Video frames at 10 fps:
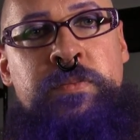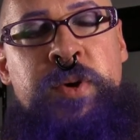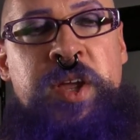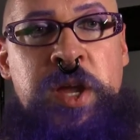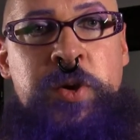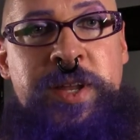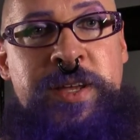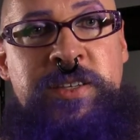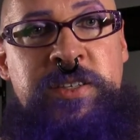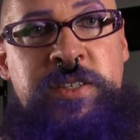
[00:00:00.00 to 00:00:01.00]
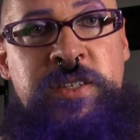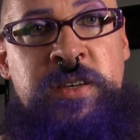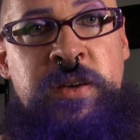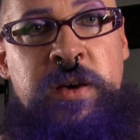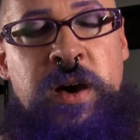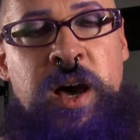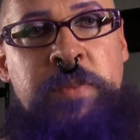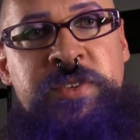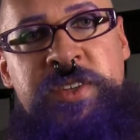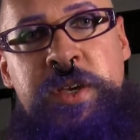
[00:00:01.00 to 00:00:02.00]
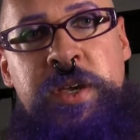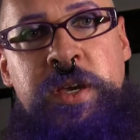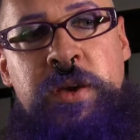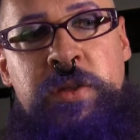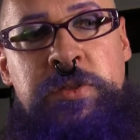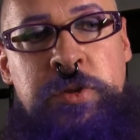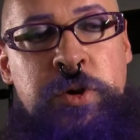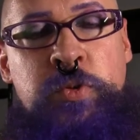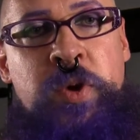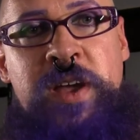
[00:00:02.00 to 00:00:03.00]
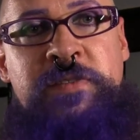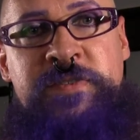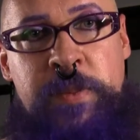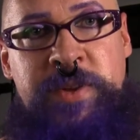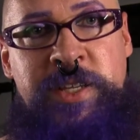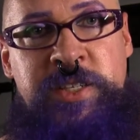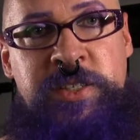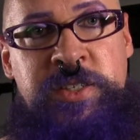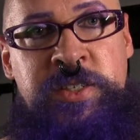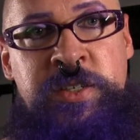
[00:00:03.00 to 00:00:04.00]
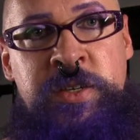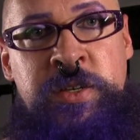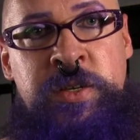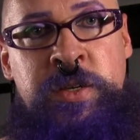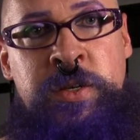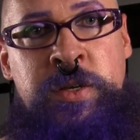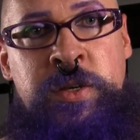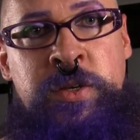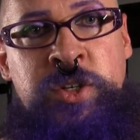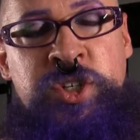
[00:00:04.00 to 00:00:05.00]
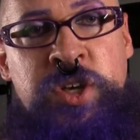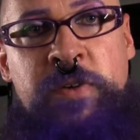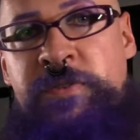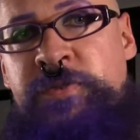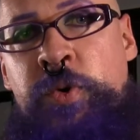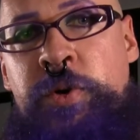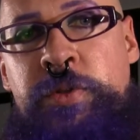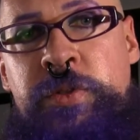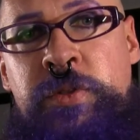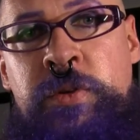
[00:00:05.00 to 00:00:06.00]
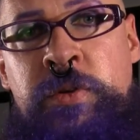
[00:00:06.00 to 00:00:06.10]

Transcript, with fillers: But here it is. I'm seeing third wave feminists shove forth